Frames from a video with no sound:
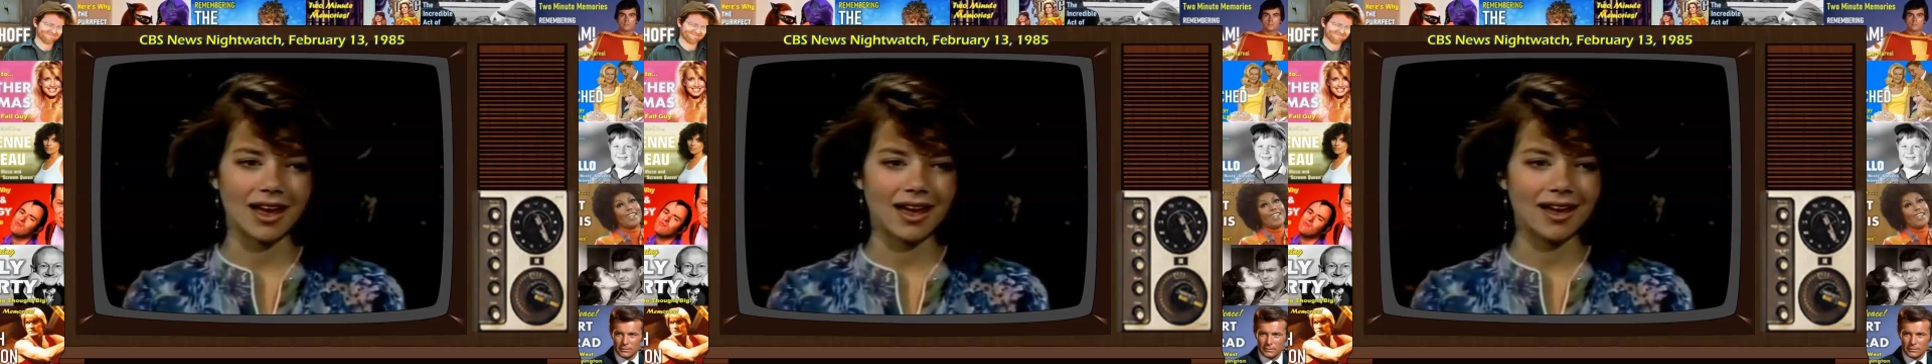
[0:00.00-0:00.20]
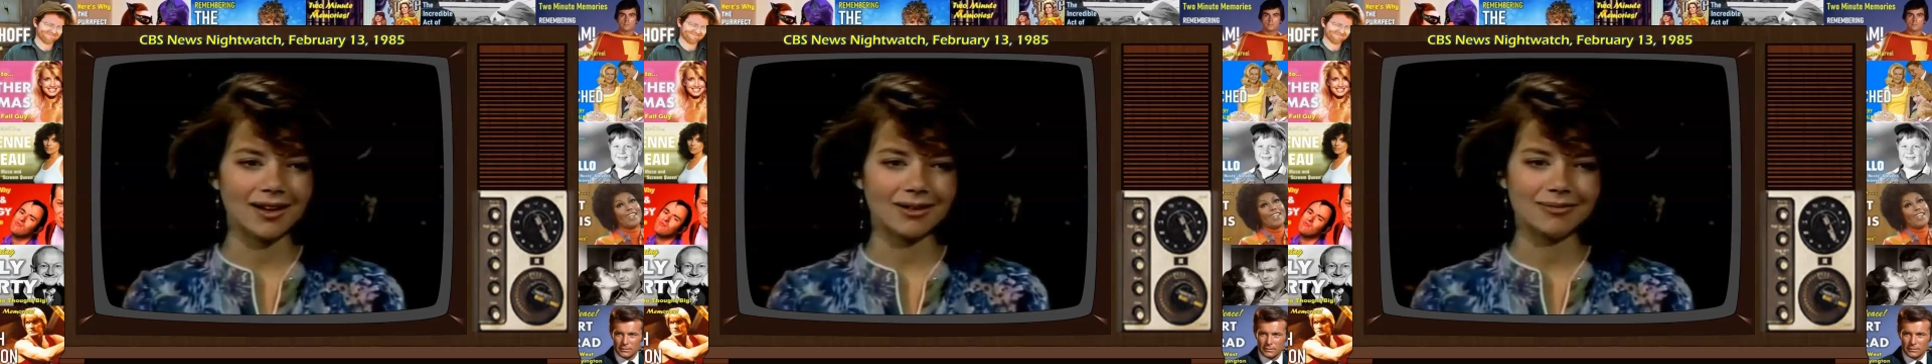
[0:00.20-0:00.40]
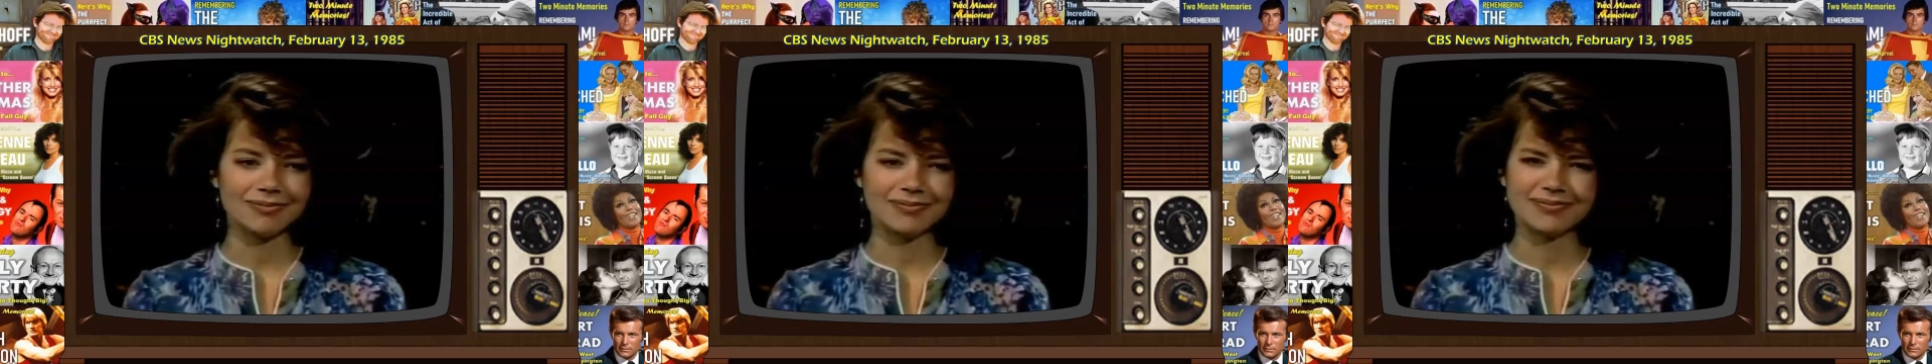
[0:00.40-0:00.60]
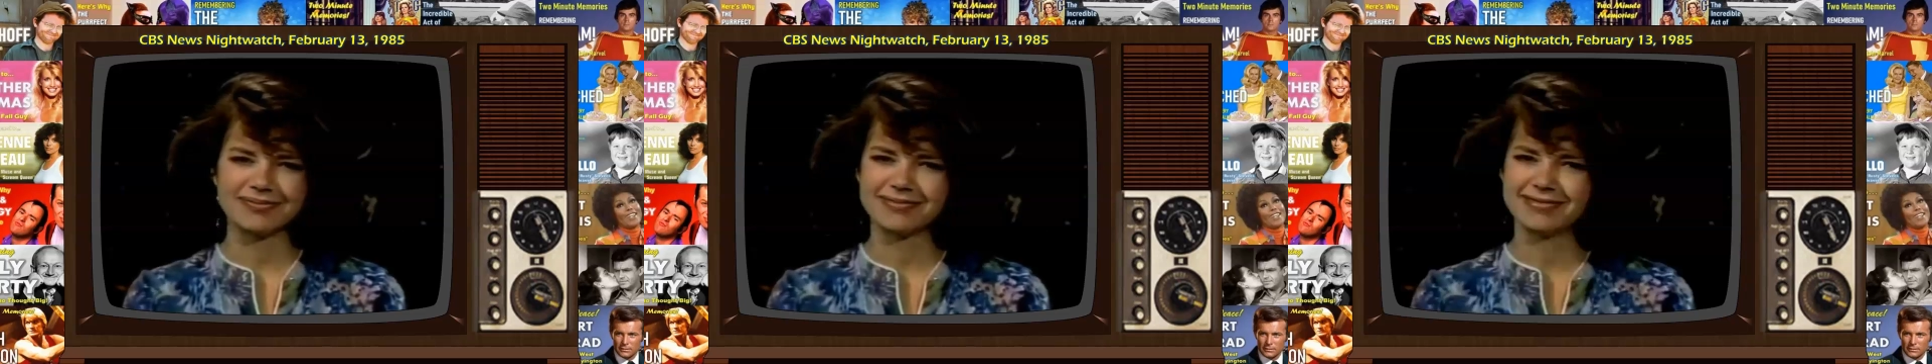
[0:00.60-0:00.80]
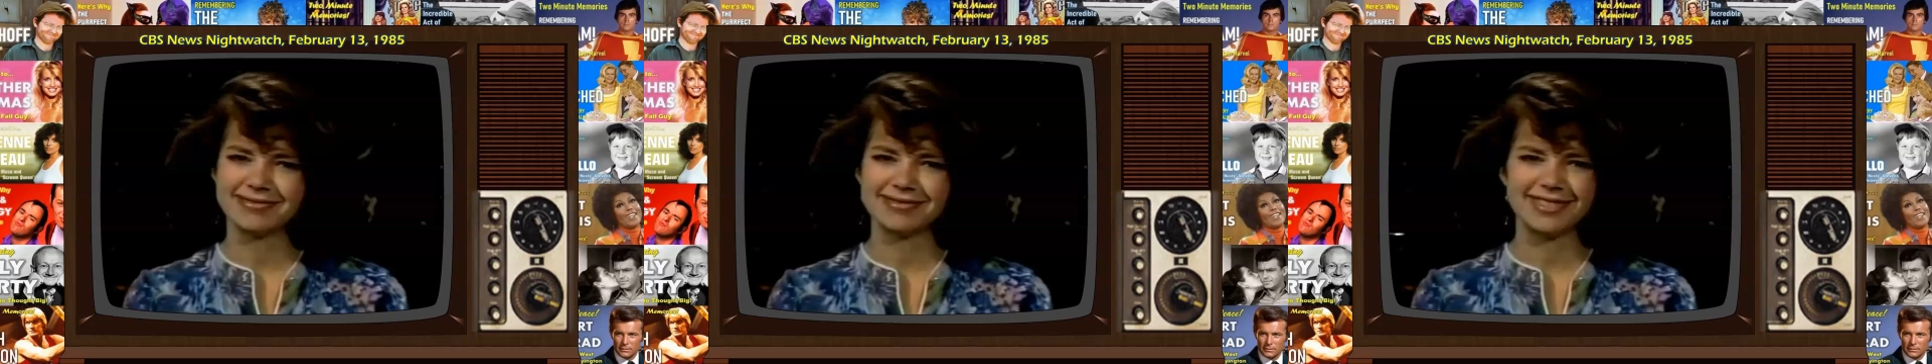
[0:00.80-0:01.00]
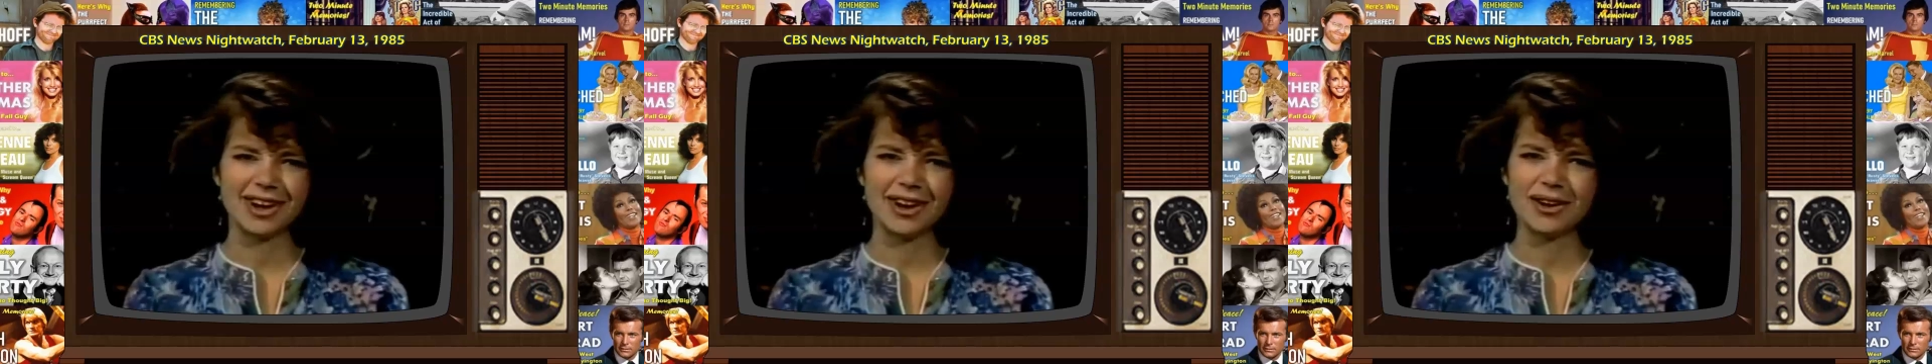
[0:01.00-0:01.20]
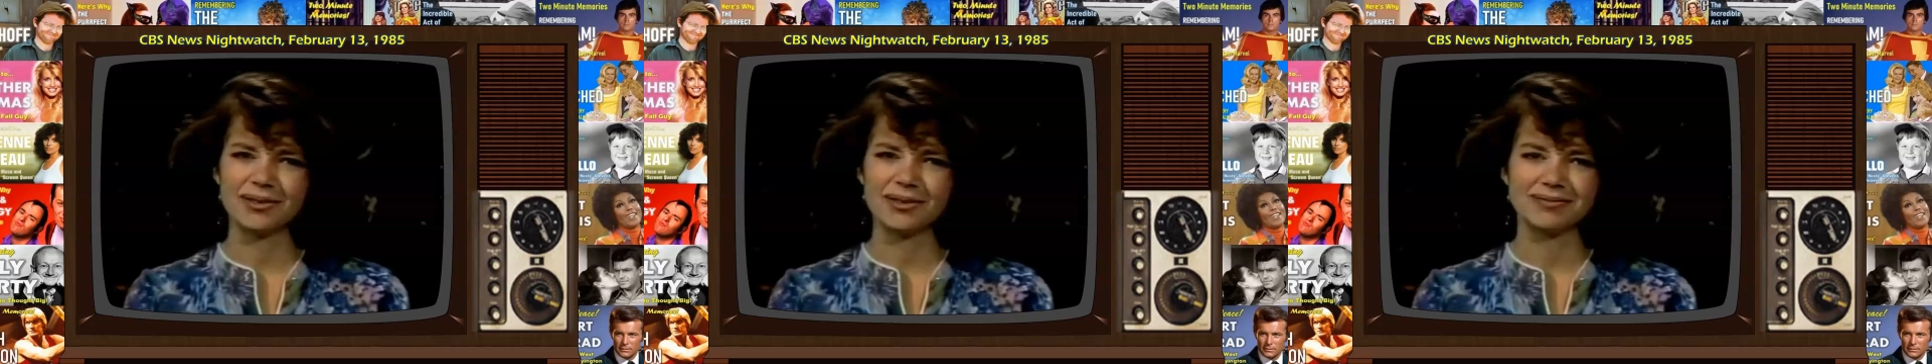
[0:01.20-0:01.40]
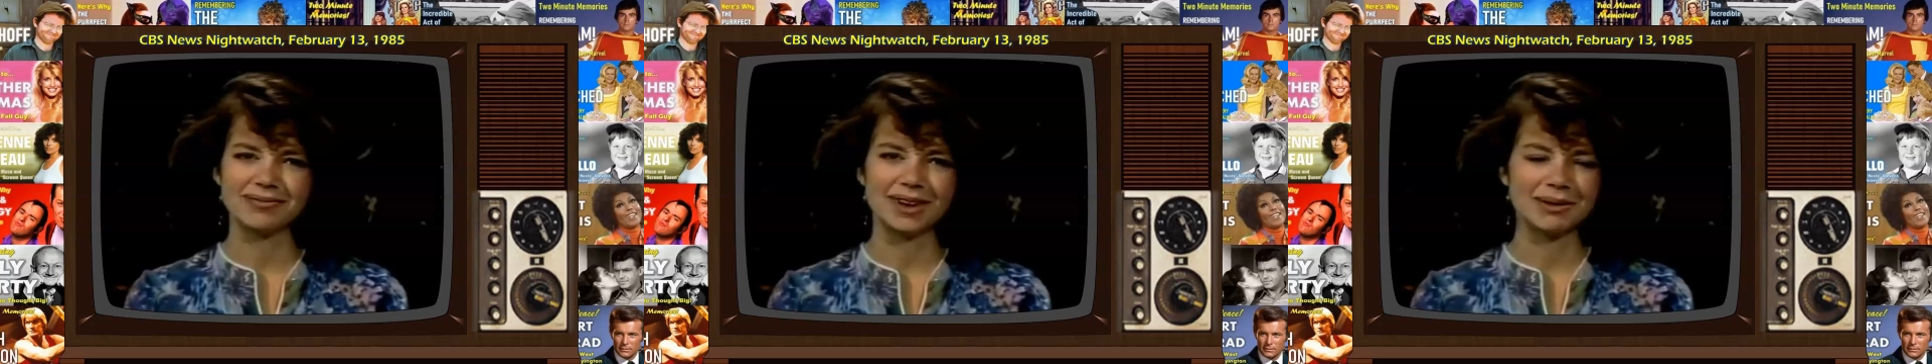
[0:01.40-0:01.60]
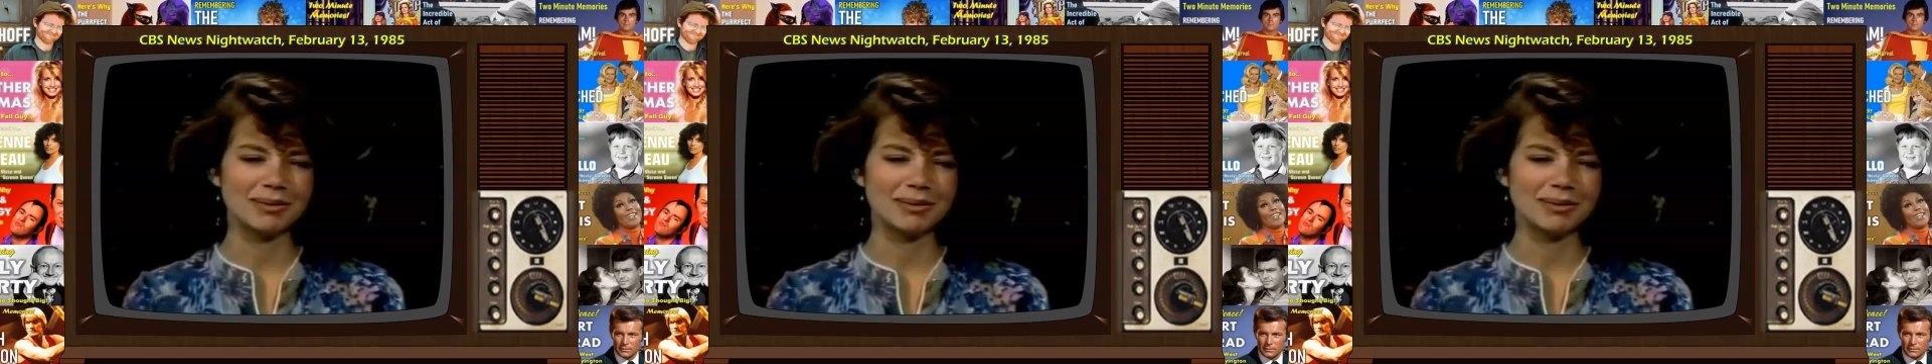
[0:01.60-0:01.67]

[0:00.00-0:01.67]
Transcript: Um, no,